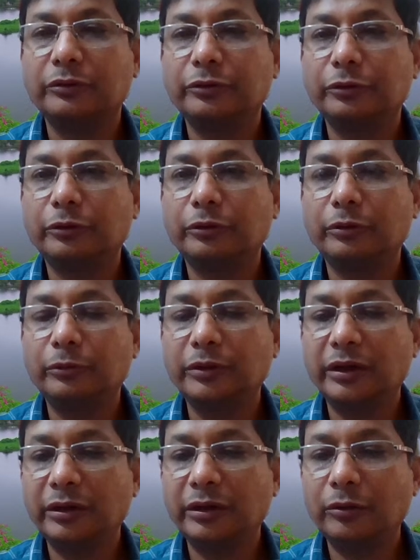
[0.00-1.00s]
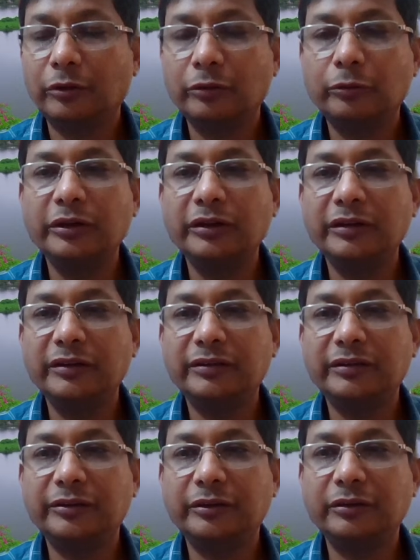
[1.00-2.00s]
So we are now concluding this
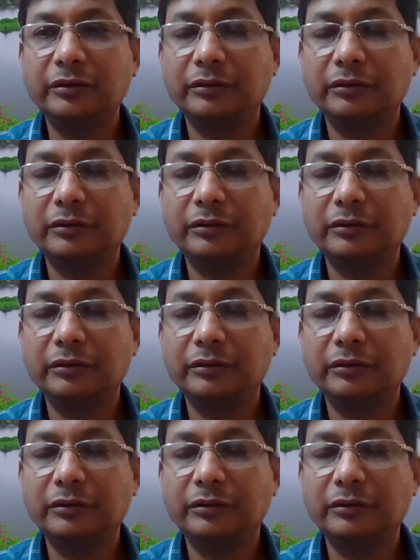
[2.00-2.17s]
session.